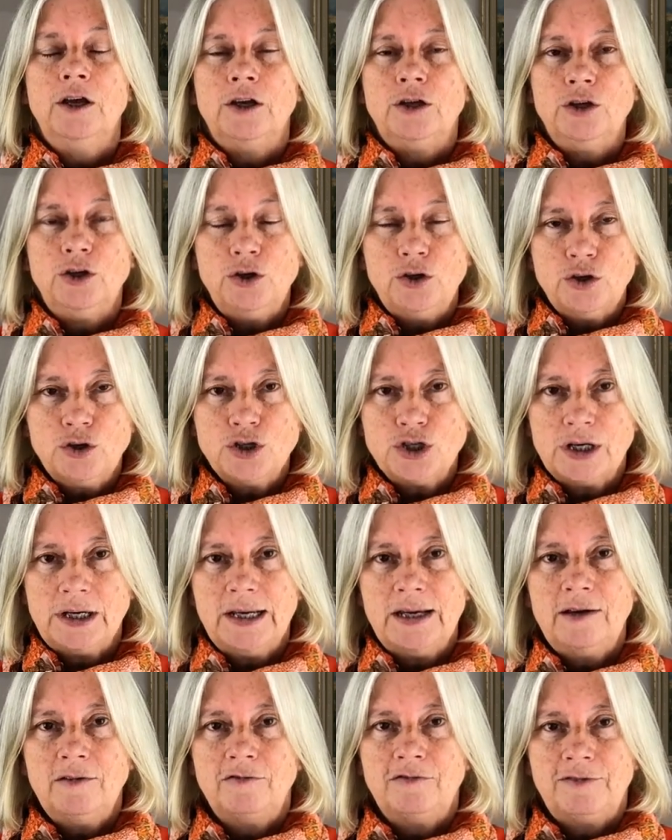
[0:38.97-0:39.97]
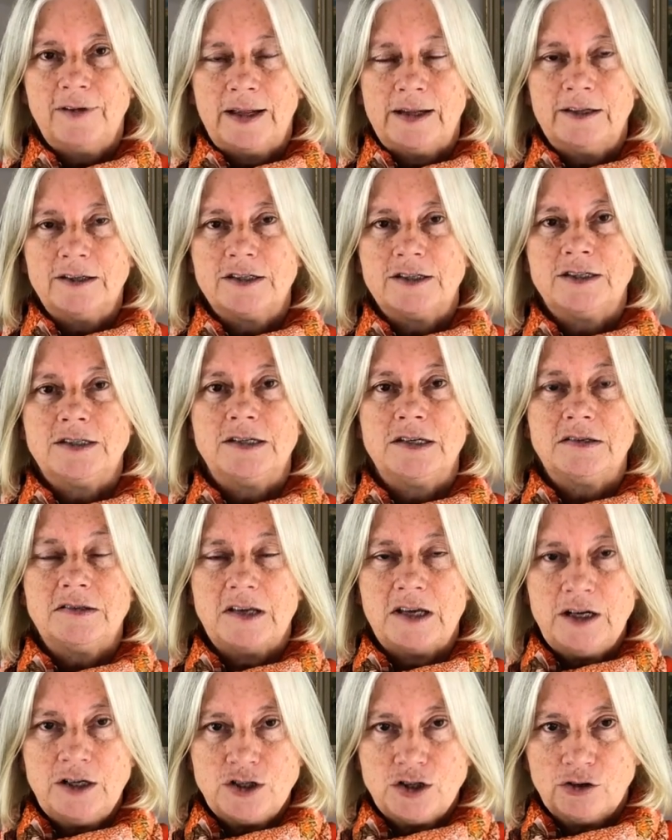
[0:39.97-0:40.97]
Usually, felt
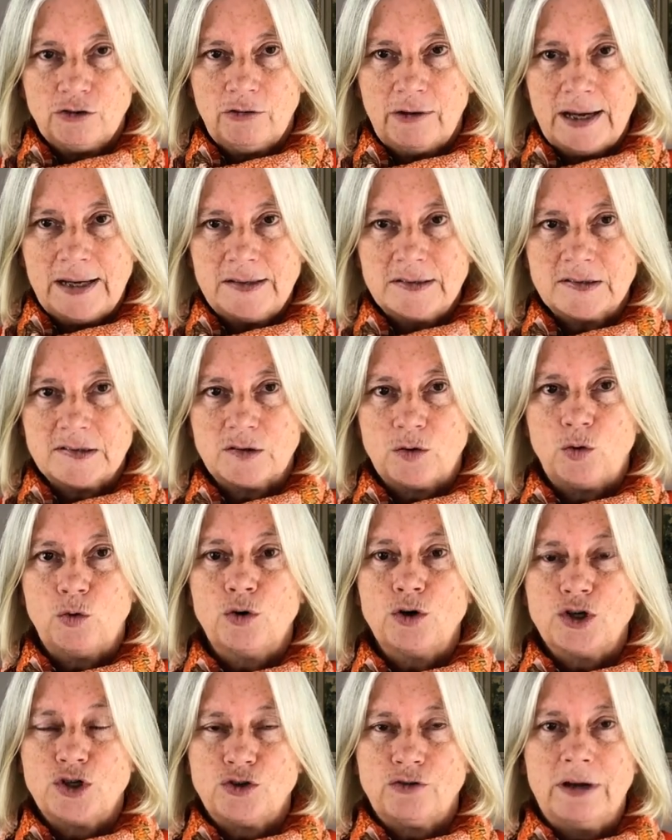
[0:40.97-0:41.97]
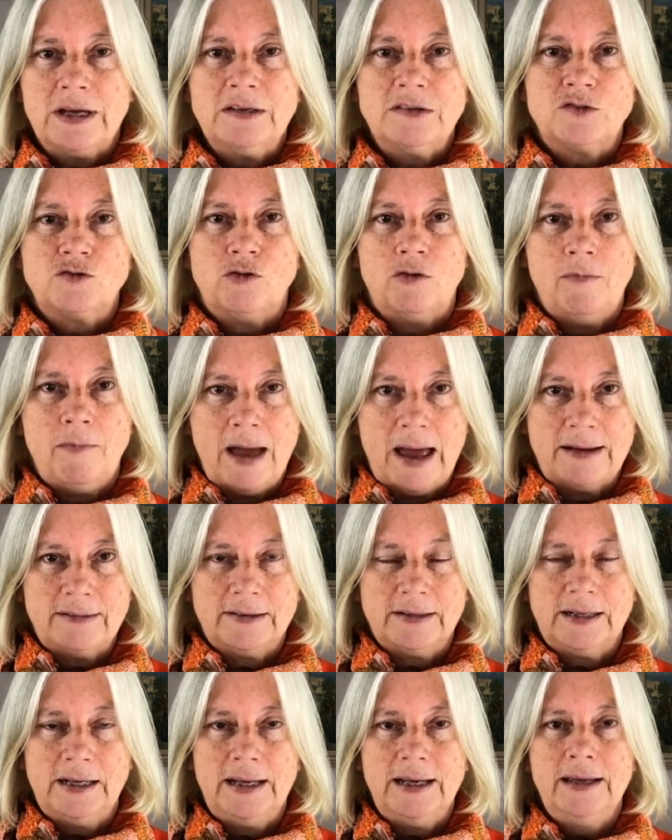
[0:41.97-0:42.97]
disintegrates or shrinks
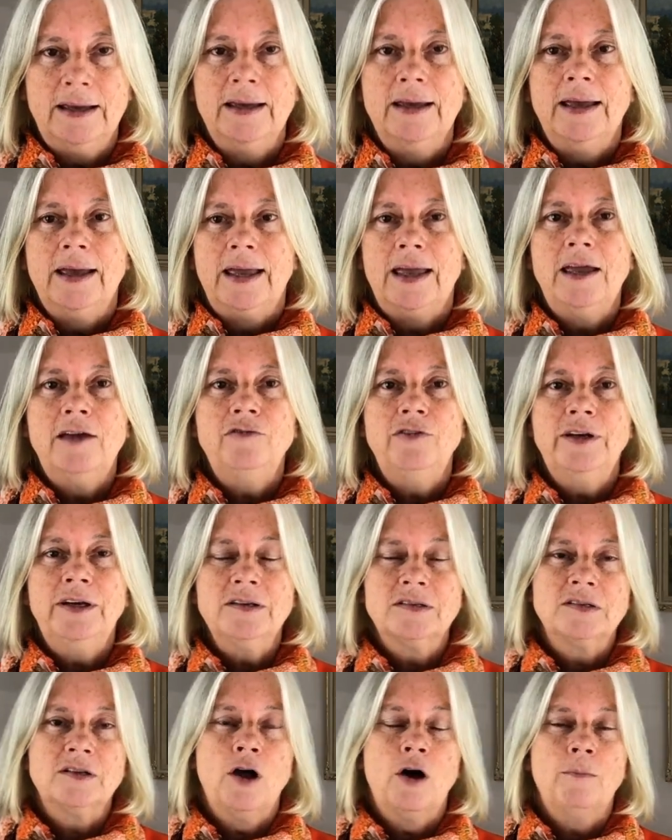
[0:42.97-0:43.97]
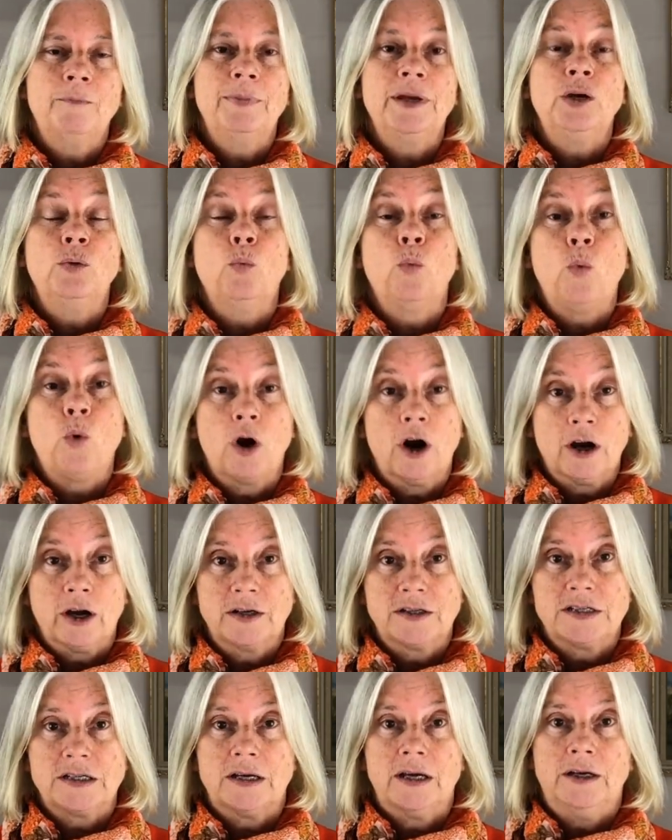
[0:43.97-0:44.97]
dramatically if it has not been
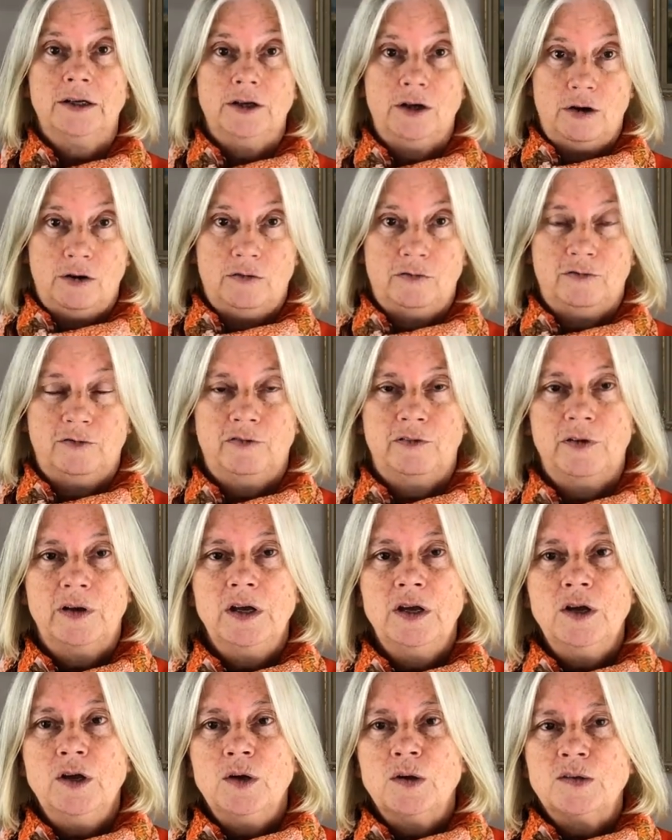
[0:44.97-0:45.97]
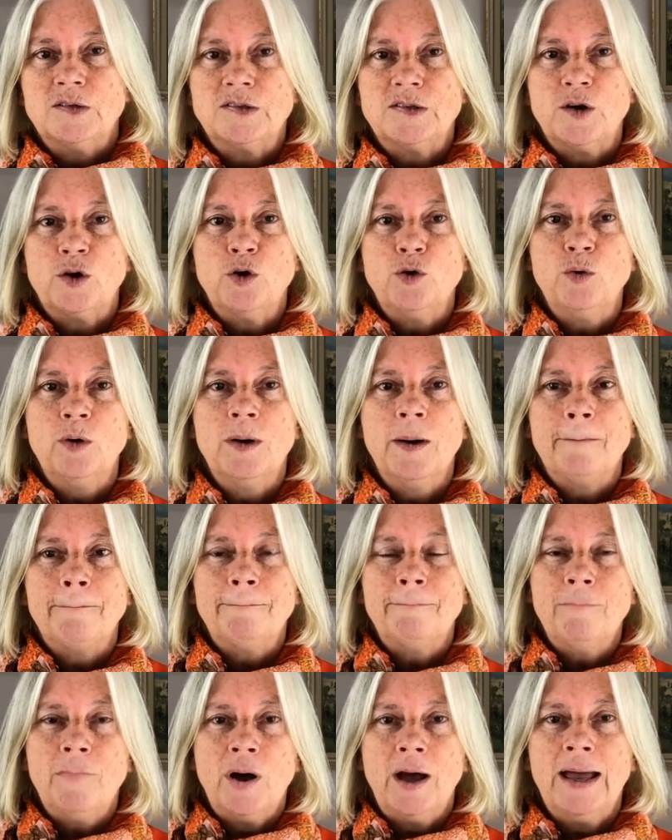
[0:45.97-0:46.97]
worked enough. So,
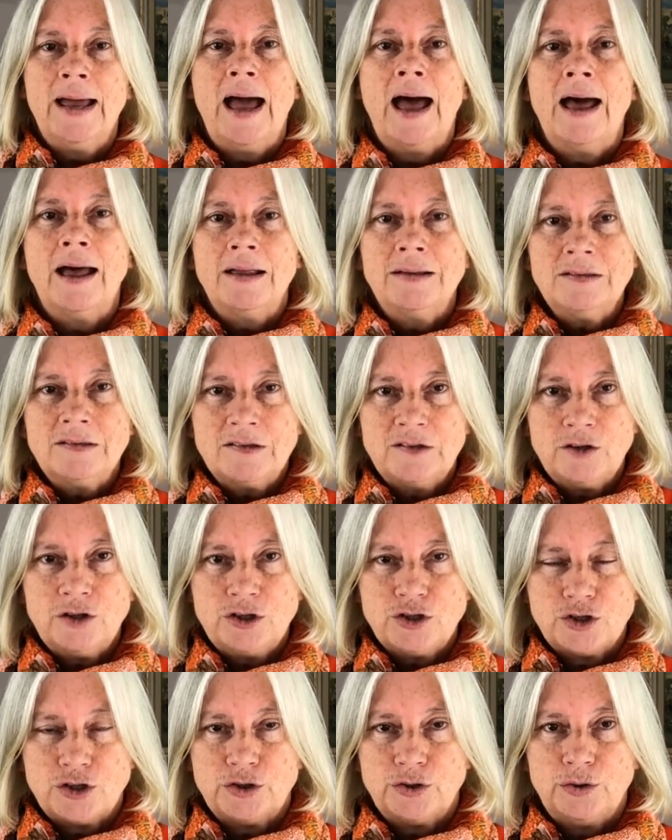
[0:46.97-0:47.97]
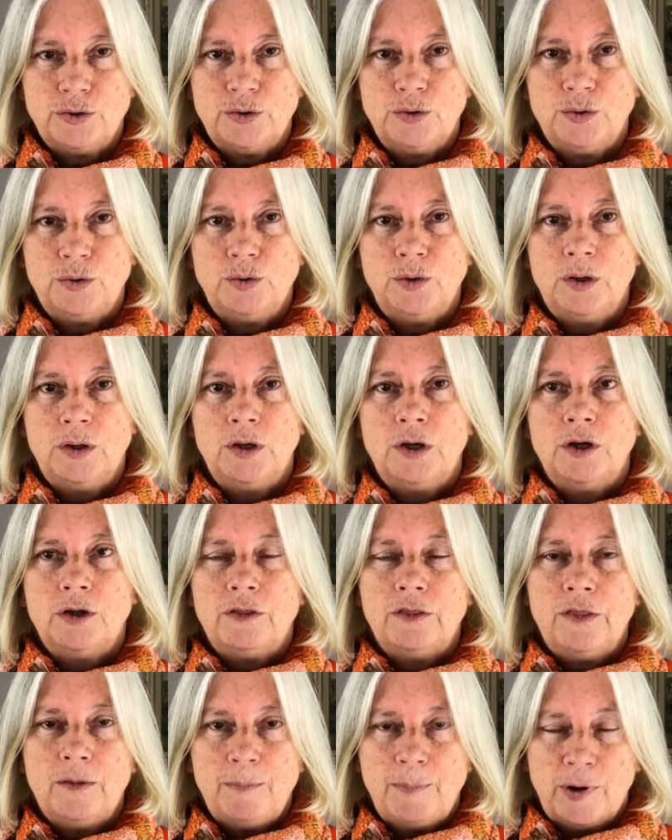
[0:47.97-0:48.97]
my answer to
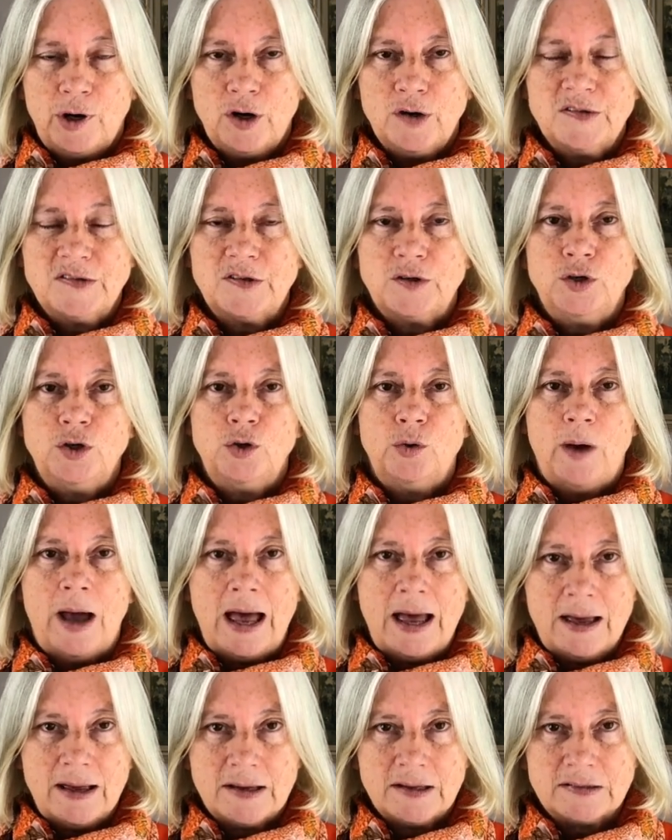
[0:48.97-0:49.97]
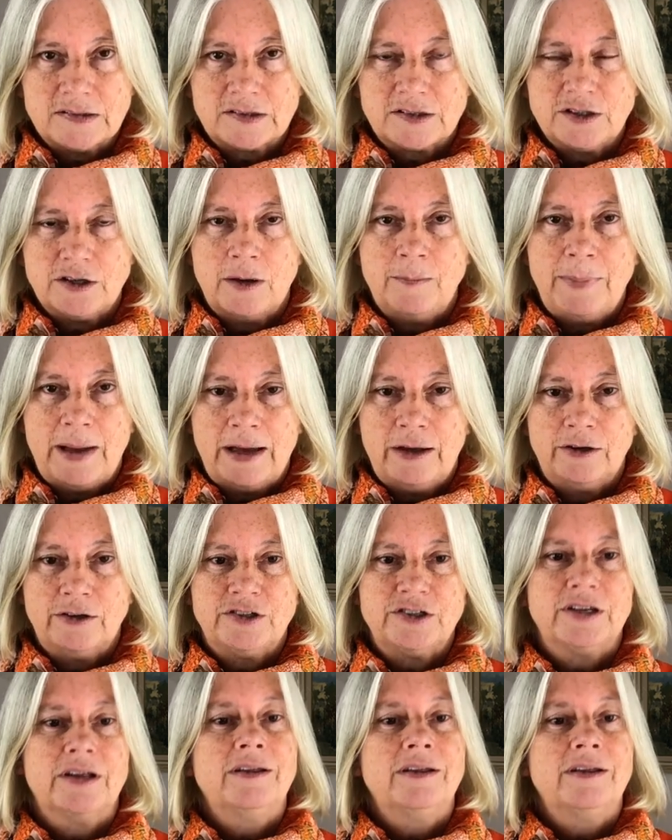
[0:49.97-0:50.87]
the person who asked about,